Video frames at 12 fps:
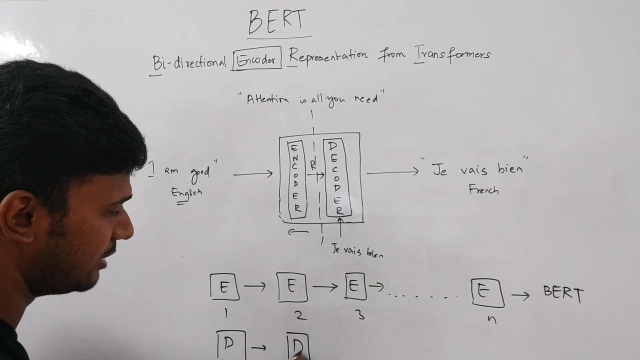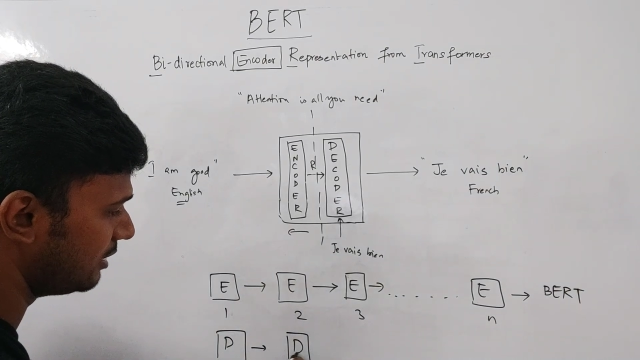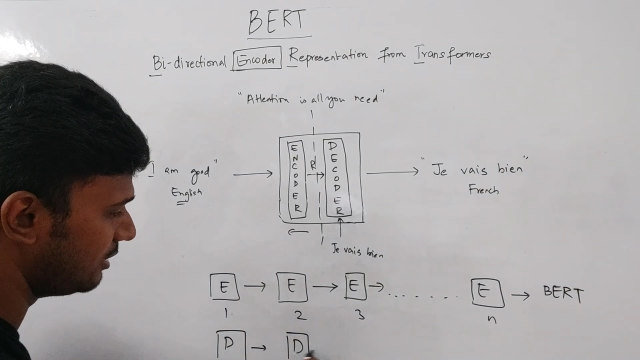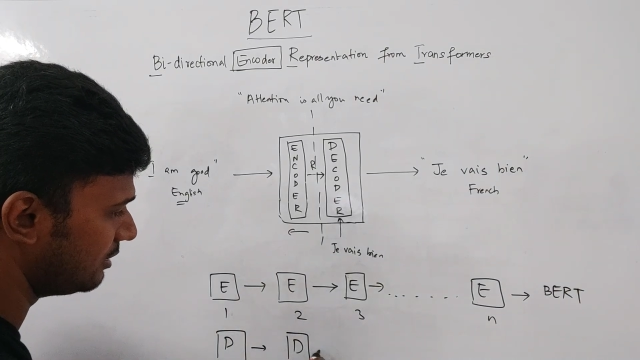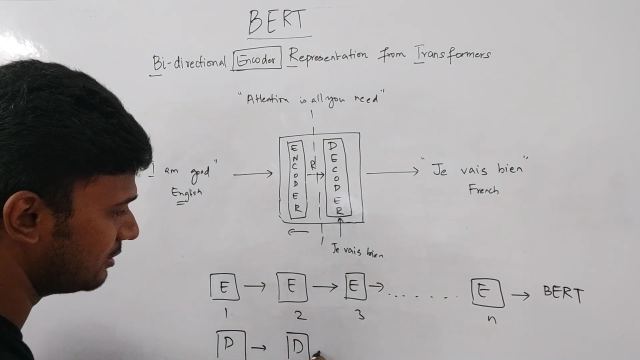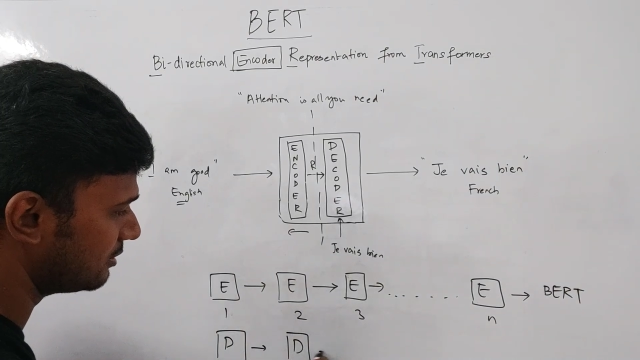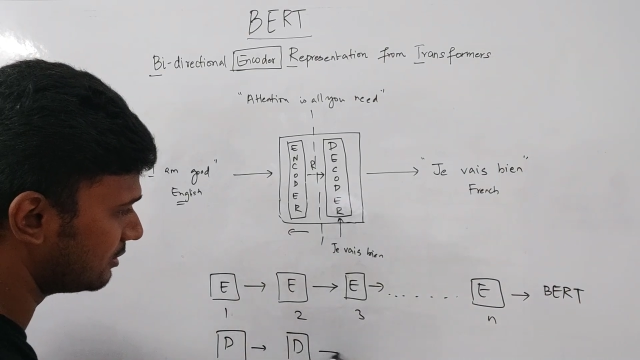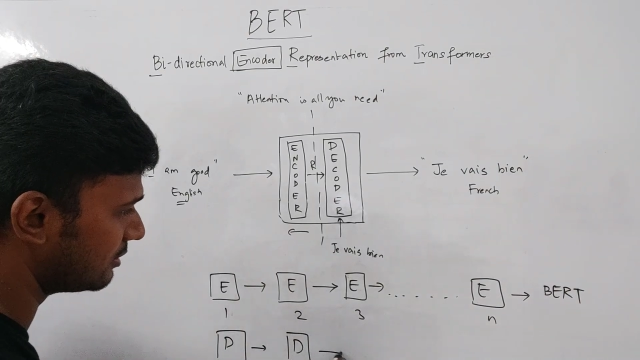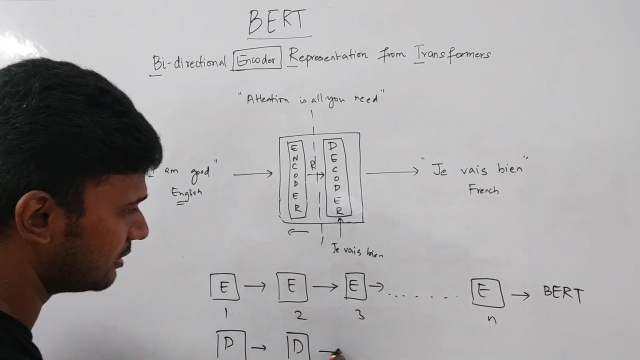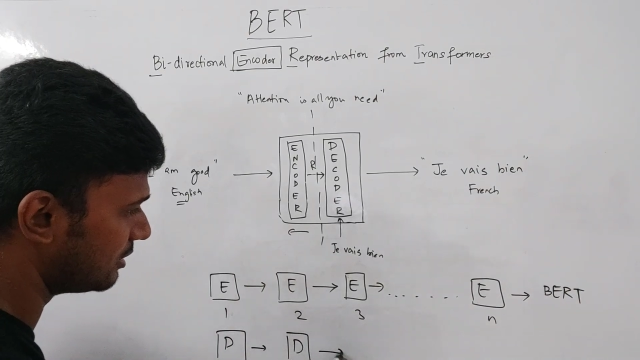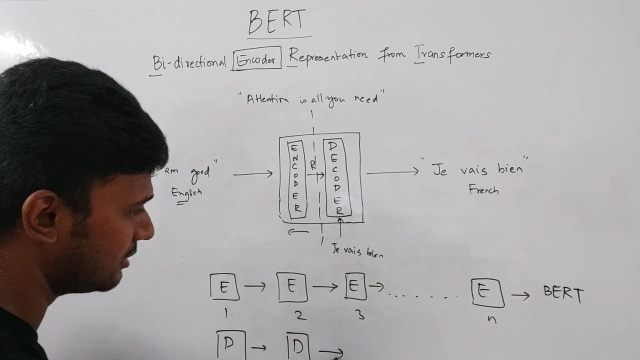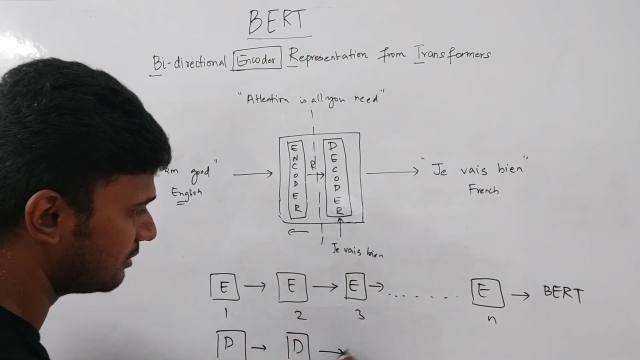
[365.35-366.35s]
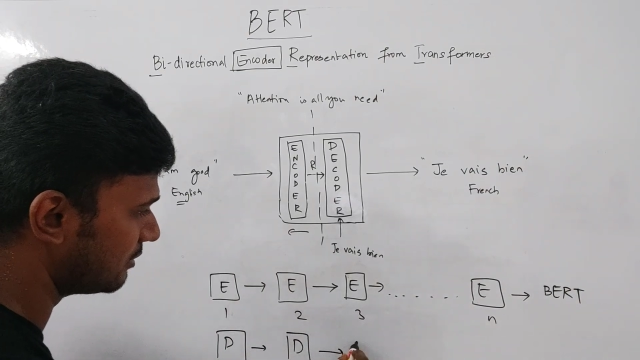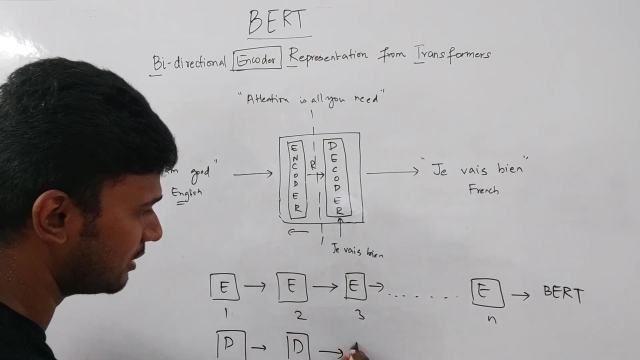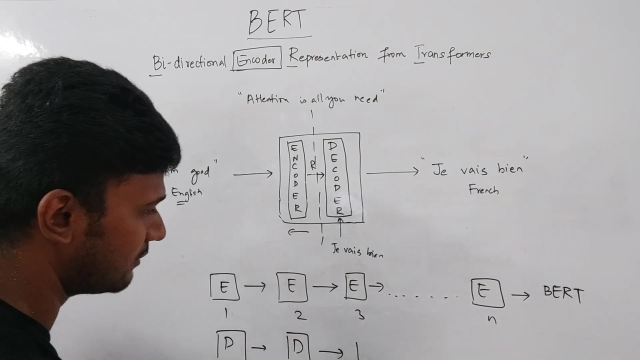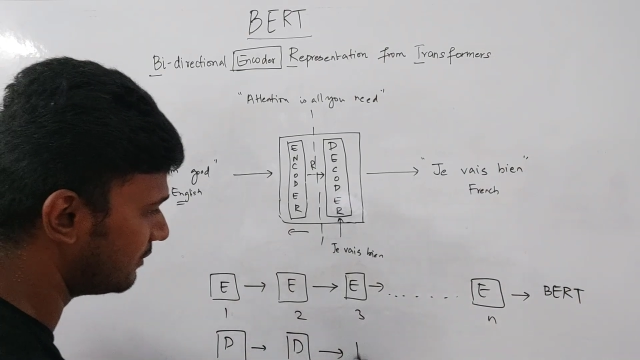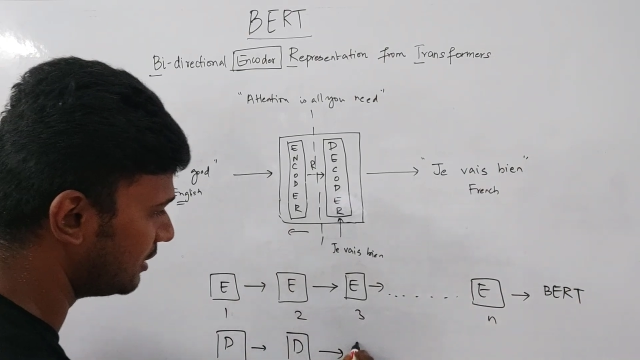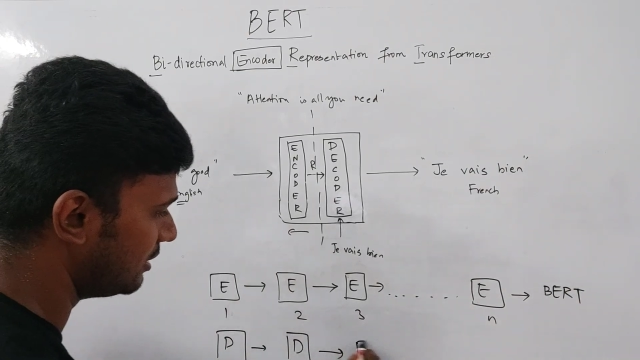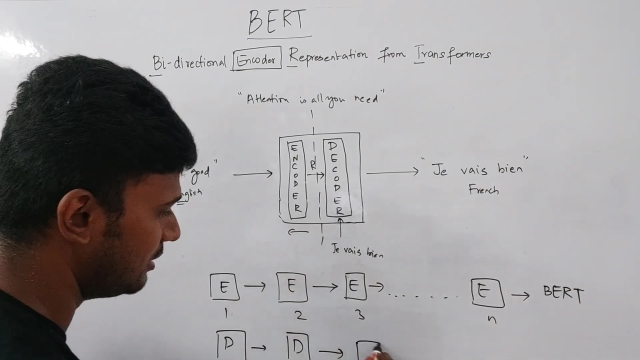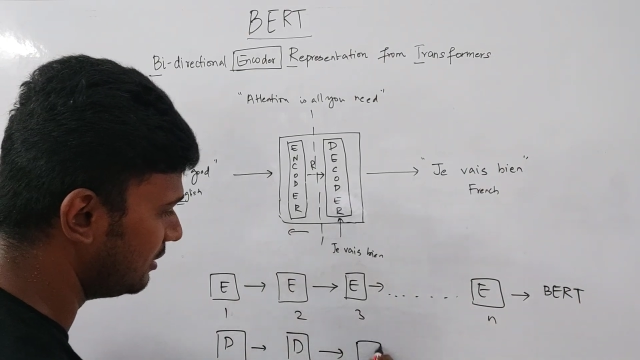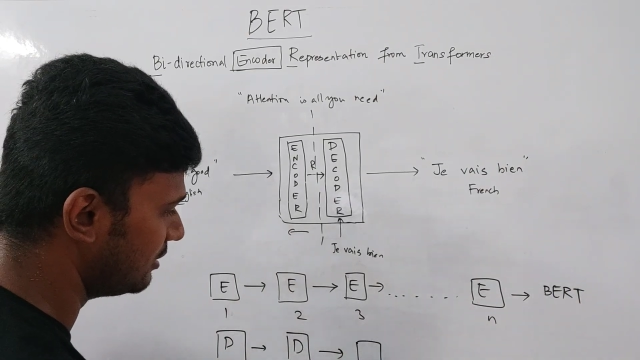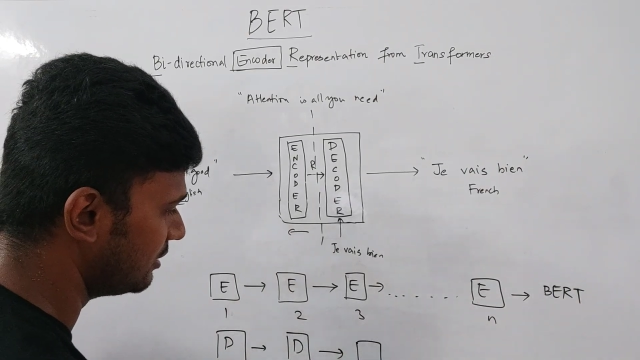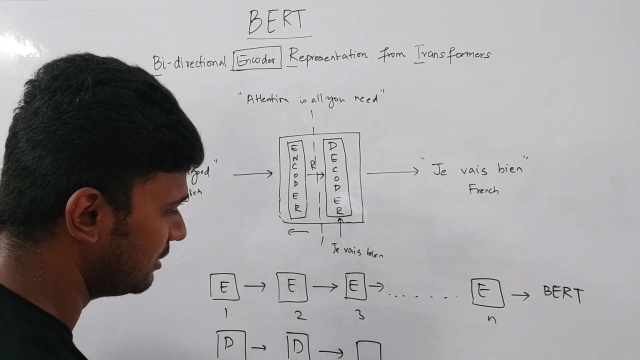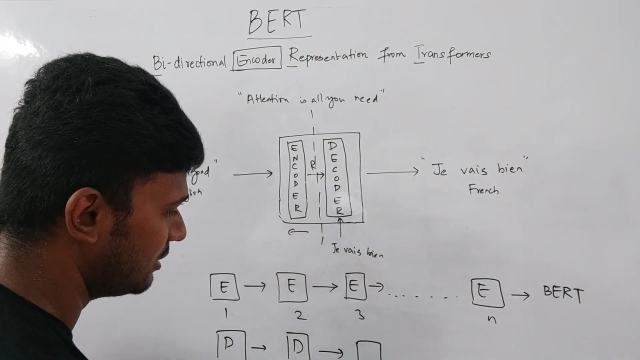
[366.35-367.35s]
D, and here we have
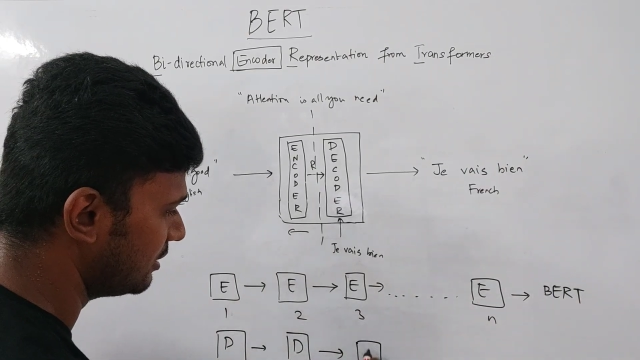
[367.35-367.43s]
D.